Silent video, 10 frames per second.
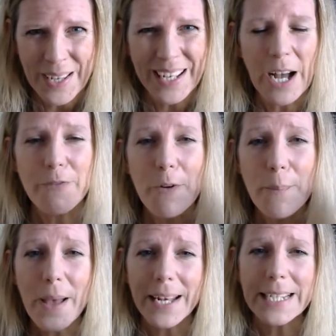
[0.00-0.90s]
Now, for
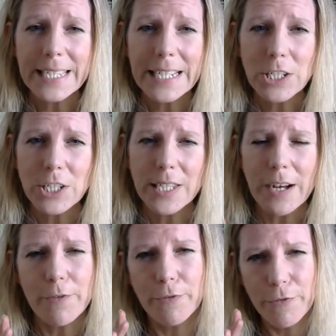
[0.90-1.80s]
many teachers,
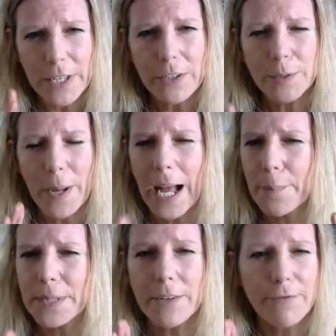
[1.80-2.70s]
that feels
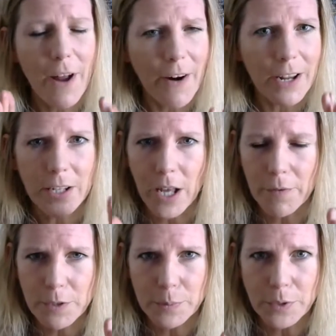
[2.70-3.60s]
perhaps a very
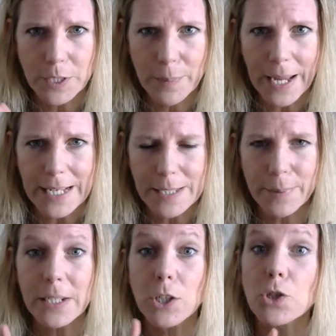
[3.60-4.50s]
uncomfortable space
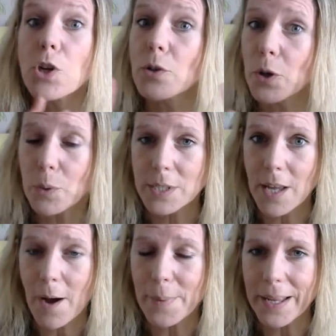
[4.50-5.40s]
because you don't know what's
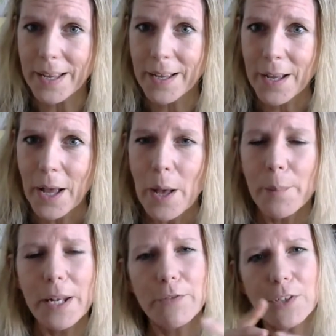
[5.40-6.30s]
coming.
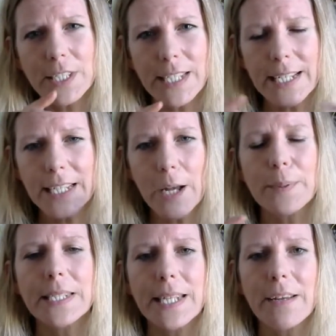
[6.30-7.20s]
But if you're setting up a
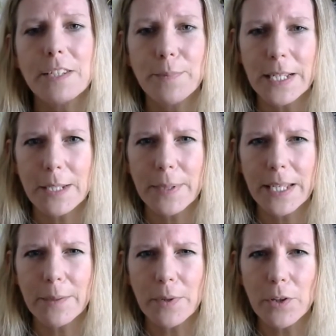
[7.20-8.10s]
safe space to
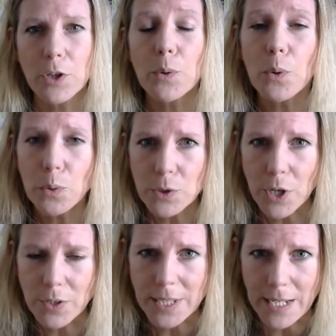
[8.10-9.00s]
begin with, you
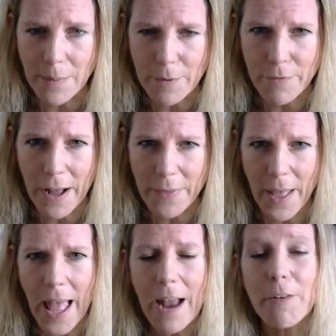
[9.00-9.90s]
also set up the fact
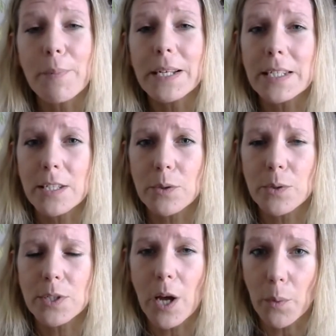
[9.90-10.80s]
that everybody's
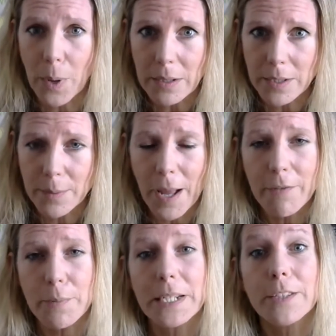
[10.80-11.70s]
thoughts are welcome,
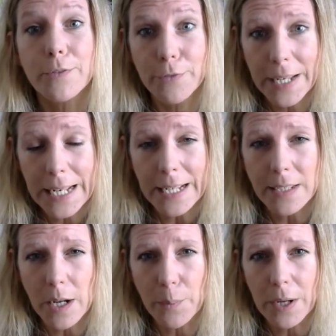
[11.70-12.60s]
everybody's
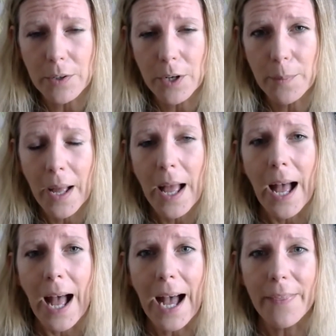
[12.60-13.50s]
feelings are welcome,
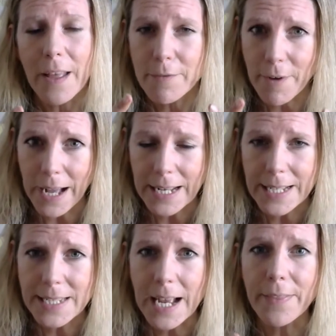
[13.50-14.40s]
and they're
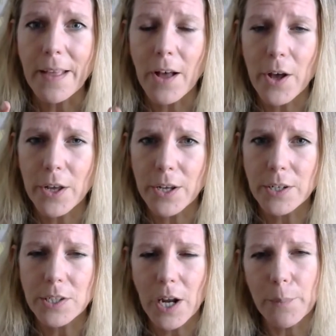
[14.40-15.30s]
valid and they're
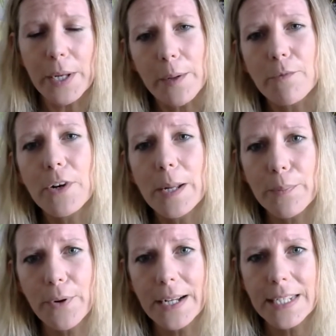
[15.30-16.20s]
heard. And we can really
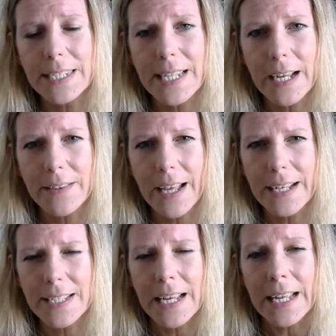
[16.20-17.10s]
practice that
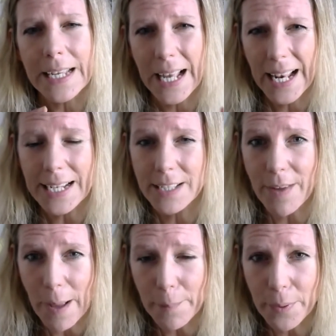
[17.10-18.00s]
collective
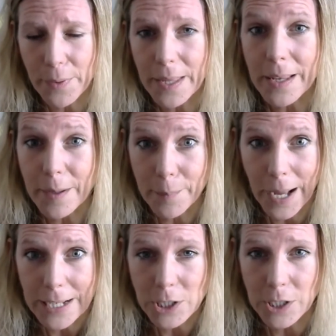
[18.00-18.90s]
empathy and
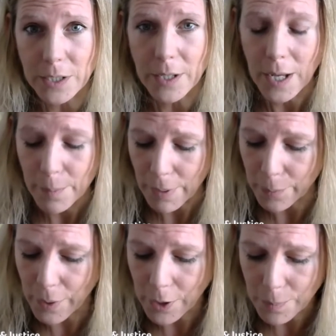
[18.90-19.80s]
compassion by
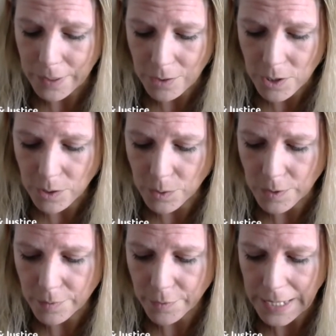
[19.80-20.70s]
welcoming those thoughts
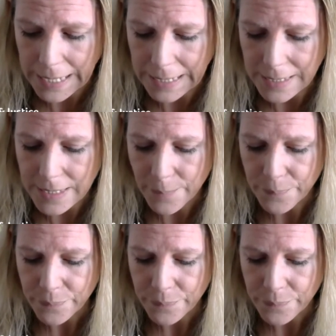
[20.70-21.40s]
and feelings.